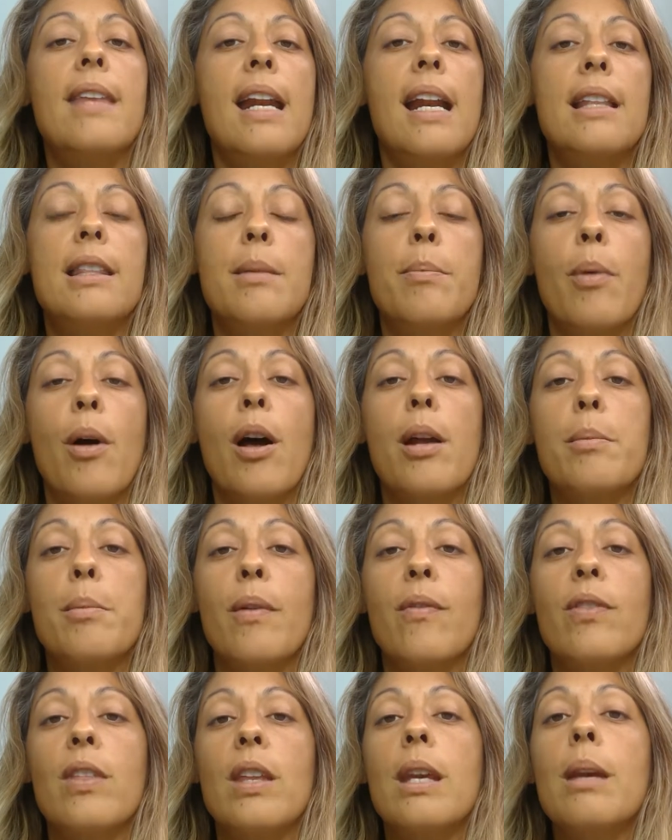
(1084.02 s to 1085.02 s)
then at the bottom
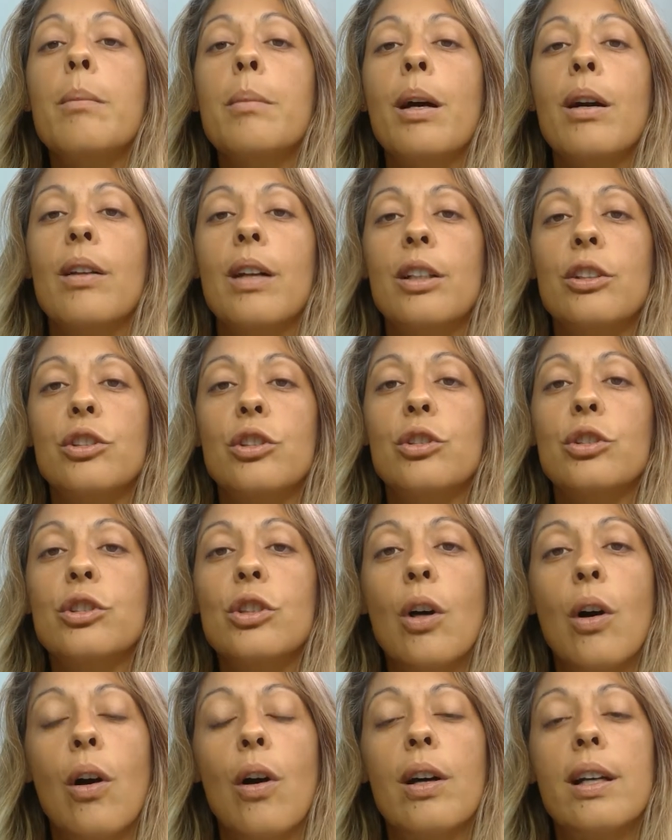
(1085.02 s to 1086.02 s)
of the email, as you
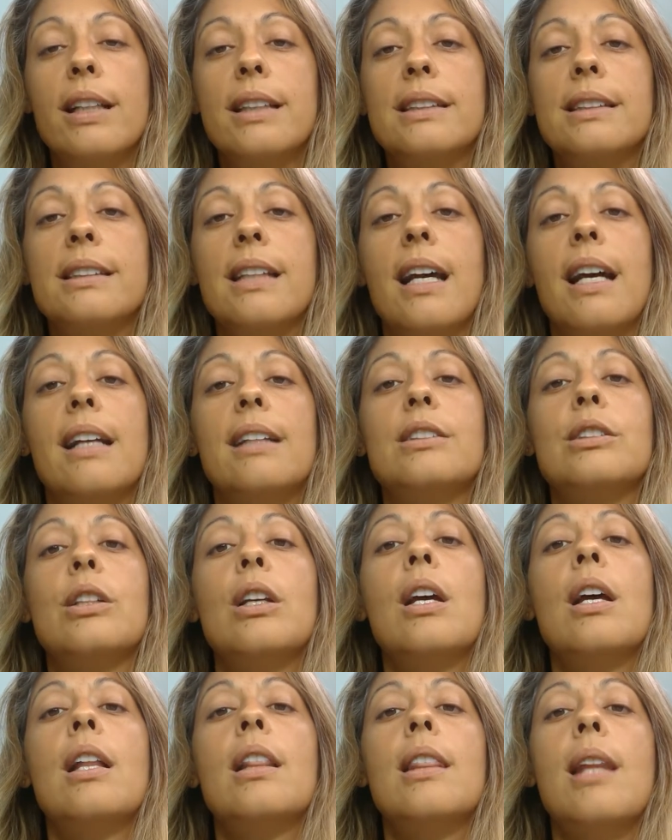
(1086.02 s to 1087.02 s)
saw, it says,
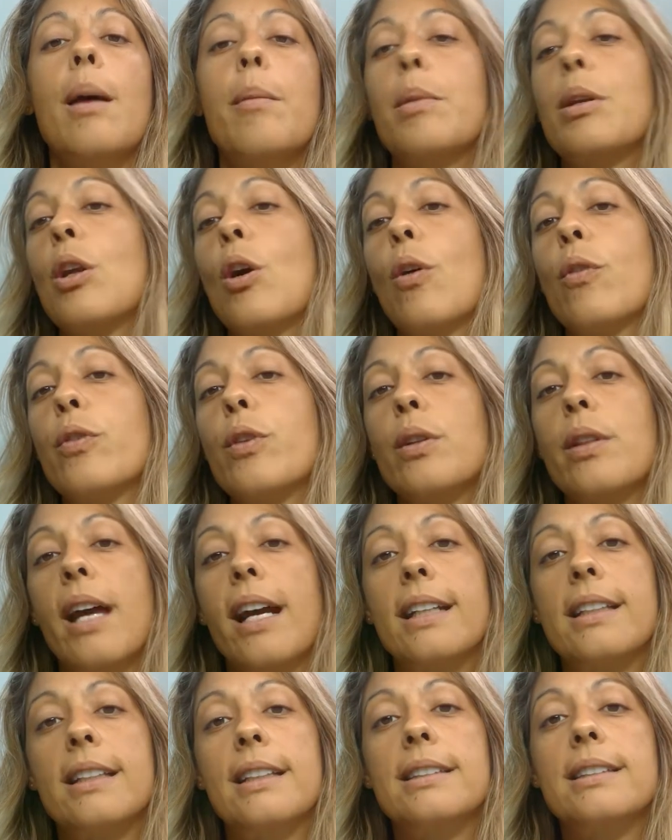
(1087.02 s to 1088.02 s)
let me know if you'd
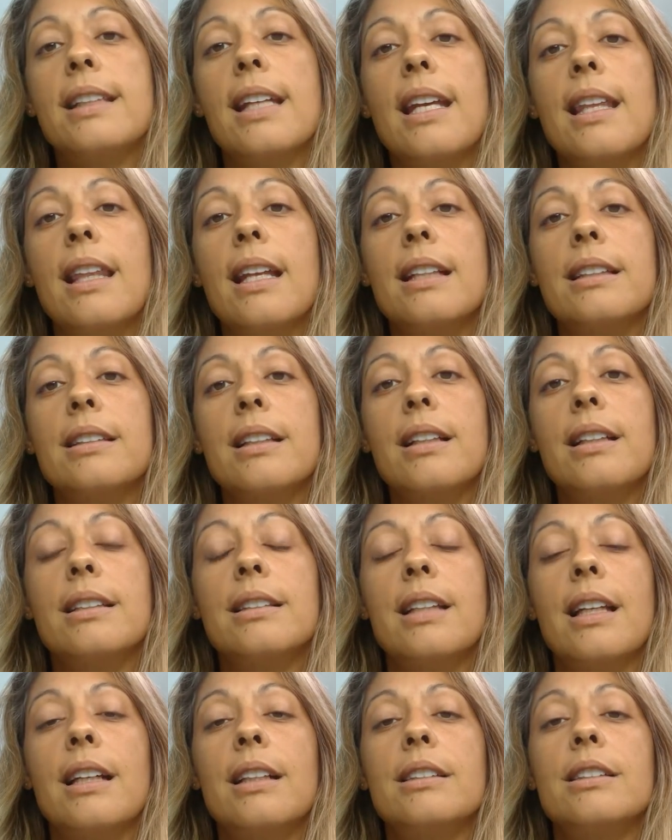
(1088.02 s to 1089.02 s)
like to see these
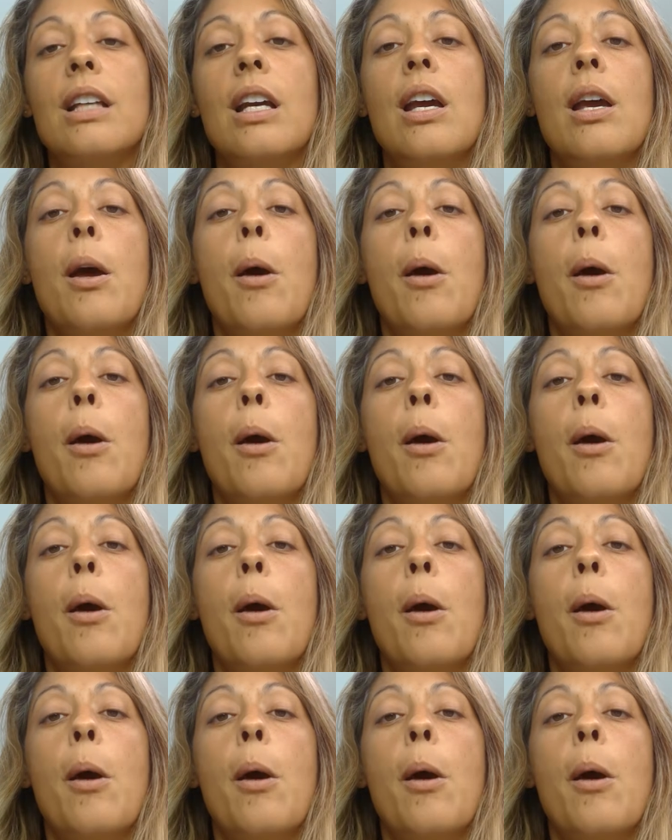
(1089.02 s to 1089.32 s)
listings.